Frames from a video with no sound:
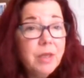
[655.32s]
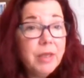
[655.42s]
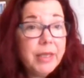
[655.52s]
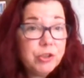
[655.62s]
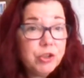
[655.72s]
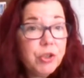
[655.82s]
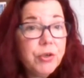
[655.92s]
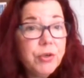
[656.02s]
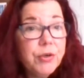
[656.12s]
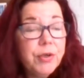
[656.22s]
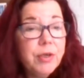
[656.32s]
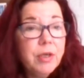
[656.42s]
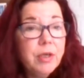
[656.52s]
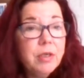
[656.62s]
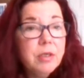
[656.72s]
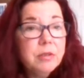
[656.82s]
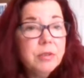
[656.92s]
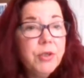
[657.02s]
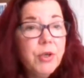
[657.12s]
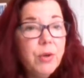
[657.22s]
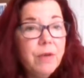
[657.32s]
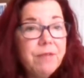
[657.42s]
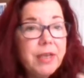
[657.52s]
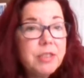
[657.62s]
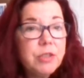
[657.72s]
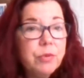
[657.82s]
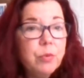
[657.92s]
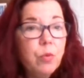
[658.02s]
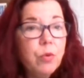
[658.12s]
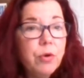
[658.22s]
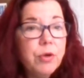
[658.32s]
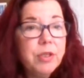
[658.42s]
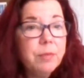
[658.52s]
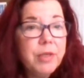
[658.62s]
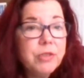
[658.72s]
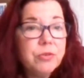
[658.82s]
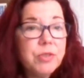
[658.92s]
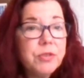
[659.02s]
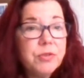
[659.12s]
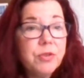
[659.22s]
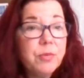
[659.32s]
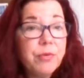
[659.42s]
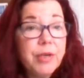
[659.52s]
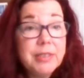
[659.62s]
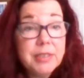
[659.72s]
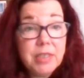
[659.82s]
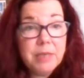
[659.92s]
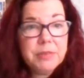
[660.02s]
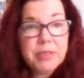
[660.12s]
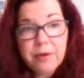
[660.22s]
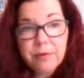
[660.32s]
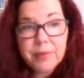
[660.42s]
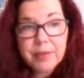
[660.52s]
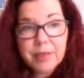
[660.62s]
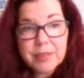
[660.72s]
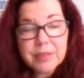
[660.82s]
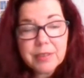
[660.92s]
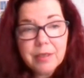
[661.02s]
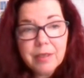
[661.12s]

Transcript: like sugar, affects the reward and the pleasure centers of the brain, same as heroin does.